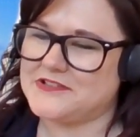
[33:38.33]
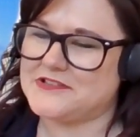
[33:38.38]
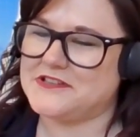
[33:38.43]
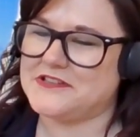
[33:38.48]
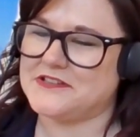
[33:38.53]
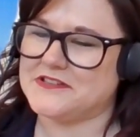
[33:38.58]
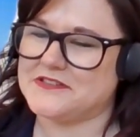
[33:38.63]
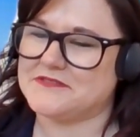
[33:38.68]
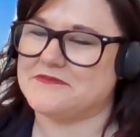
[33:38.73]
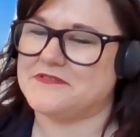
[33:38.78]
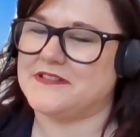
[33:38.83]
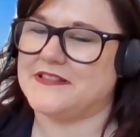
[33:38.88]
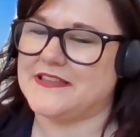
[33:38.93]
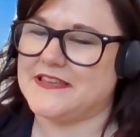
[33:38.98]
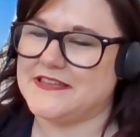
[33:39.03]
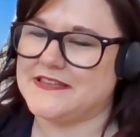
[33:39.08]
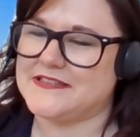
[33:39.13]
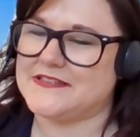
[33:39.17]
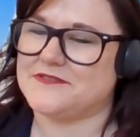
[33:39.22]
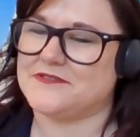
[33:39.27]
deals
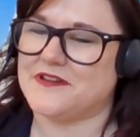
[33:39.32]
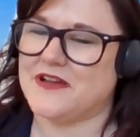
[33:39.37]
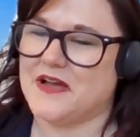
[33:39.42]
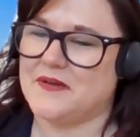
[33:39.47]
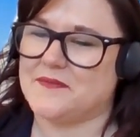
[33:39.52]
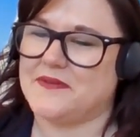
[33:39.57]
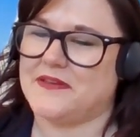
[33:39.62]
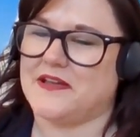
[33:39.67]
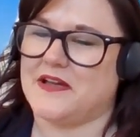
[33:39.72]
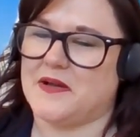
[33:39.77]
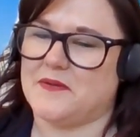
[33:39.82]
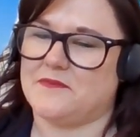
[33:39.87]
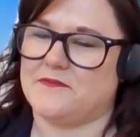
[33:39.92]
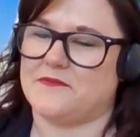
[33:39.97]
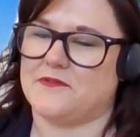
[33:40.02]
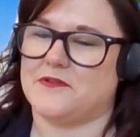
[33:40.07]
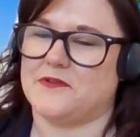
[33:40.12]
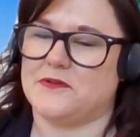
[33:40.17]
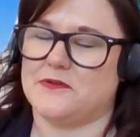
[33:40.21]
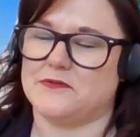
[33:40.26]
released or coming up
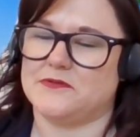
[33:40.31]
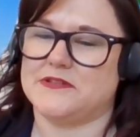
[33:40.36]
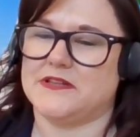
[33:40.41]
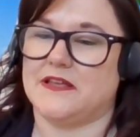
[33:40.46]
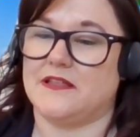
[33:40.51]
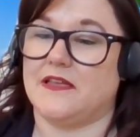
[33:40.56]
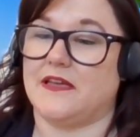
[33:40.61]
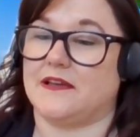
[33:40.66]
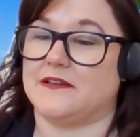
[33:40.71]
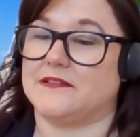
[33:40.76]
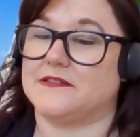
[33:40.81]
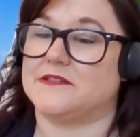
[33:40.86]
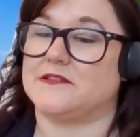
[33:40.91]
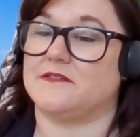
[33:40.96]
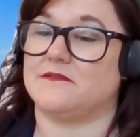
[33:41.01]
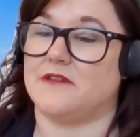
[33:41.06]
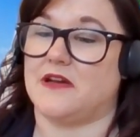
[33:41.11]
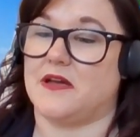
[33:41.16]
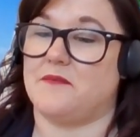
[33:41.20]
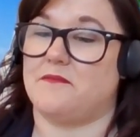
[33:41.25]
for Hotel
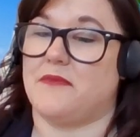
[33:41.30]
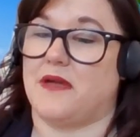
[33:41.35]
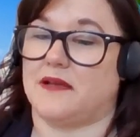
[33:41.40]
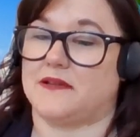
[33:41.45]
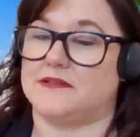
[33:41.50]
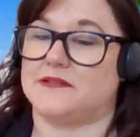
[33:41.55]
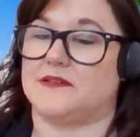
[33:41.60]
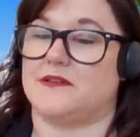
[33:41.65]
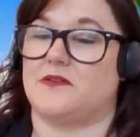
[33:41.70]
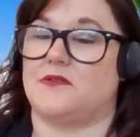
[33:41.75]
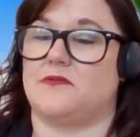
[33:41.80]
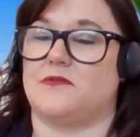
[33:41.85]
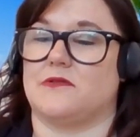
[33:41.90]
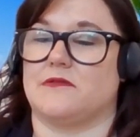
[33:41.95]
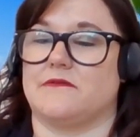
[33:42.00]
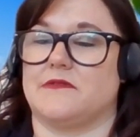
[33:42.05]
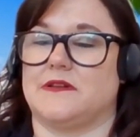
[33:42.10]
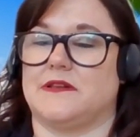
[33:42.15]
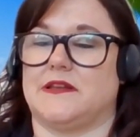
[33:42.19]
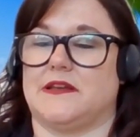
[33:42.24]
Xcaret, Mexico,
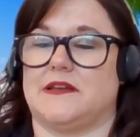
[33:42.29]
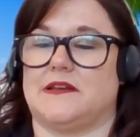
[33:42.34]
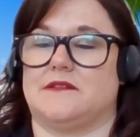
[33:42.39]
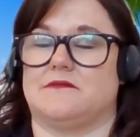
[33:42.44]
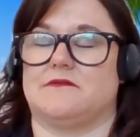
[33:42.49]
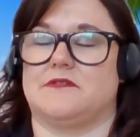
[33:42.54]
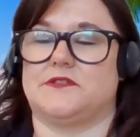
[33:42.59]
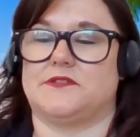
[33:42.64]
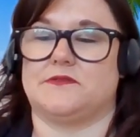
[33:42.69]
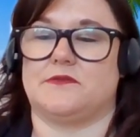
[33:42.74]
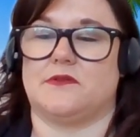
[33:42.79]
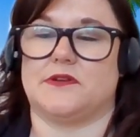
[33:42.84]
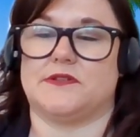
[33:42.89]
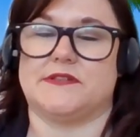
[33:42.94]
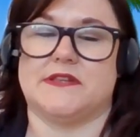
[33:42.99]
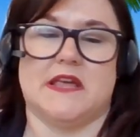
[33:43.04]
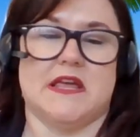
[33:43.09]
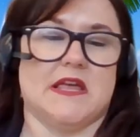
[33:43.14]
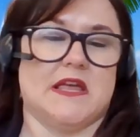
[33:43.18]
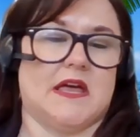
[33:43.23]
or related
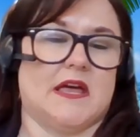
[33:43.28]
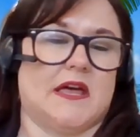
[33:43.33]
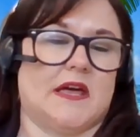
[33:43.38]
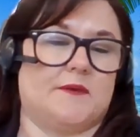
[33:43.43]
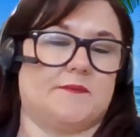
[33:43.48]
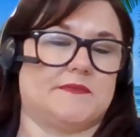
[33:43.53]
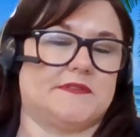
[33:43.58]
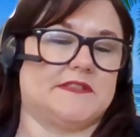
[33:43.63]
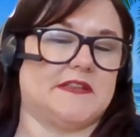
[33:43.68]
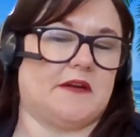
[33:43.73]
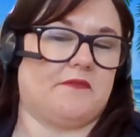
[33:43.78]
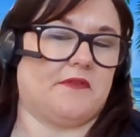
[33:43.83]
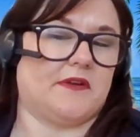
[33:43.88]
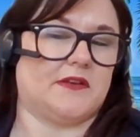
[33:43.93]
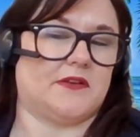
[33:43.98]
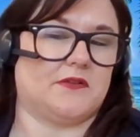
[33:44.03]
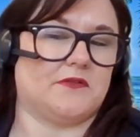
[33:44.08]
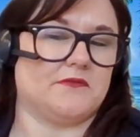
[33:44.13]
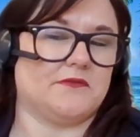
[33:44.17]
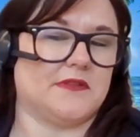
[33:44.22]
resorts? Steph, I
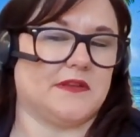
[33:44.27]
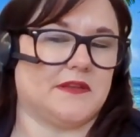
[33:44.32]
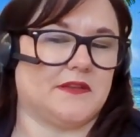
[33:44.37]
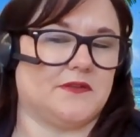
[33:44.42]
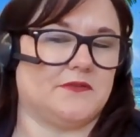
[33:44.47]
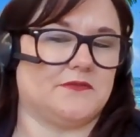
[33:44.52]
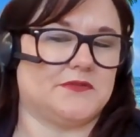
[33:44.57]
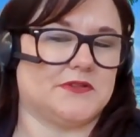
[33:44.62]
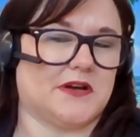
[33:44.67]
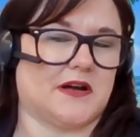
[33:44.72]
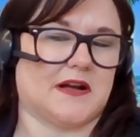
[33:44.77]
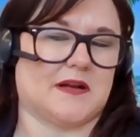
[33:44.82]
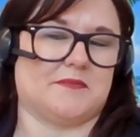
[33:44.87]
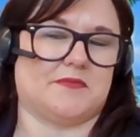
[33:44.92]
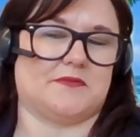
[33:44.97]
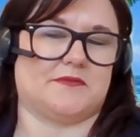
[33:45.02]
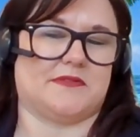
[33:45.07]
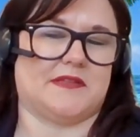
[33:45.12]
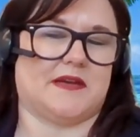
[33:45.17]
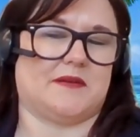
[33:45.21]
know that you talk
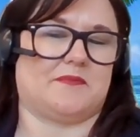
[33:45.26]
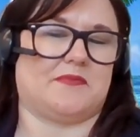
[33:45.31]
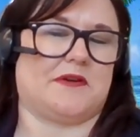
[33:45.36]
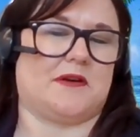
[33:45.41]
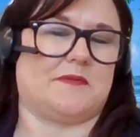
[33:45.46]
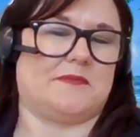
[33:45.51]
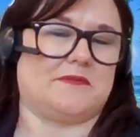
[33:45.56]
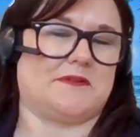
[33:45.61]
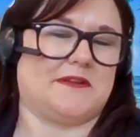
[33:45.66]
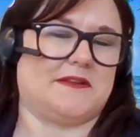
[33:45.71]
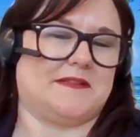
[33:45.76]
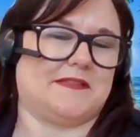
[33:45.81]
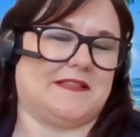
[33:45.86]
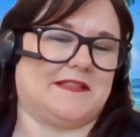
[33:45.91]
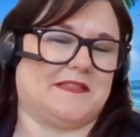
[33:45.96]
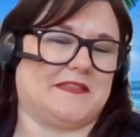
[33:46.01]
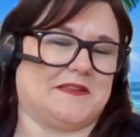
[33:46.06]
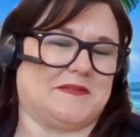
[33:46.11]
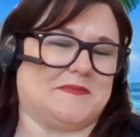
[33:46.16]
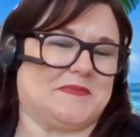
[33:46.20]
about that property
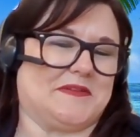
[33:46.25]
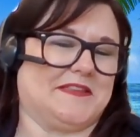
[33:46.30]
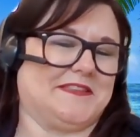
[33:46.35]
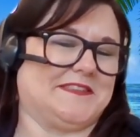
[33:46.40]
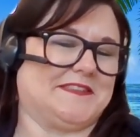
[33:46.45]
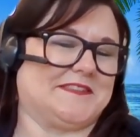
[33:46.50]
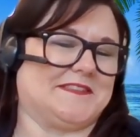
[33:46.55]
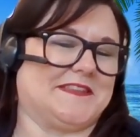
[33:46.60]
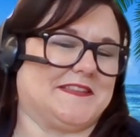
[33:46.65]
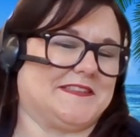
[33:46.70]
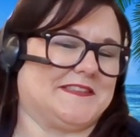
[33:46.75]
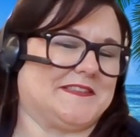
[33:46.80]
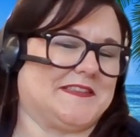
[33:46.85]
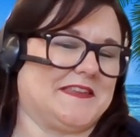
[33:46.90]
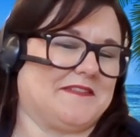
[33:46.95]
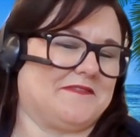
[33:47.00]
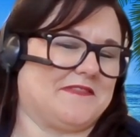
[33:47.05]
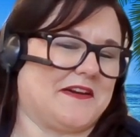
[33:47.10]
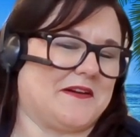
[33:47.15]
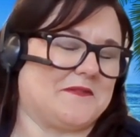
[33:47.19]
a little bit, so let's
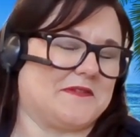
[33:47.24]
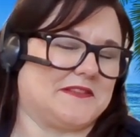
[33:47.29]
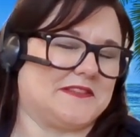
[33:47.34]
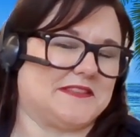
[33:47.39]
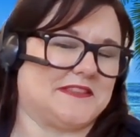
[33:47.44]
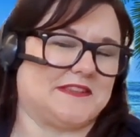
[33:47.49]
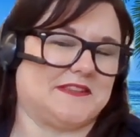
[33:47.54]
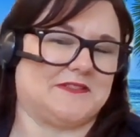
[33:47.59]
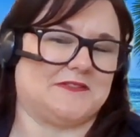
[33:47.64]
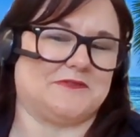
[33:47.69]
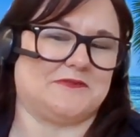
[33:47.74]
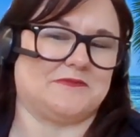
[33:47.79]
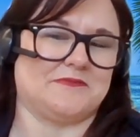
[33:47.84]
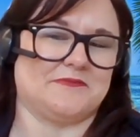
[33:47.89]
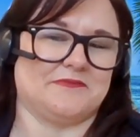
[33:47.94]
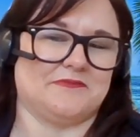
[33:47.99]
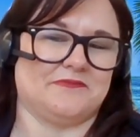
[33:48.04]
give that one to you.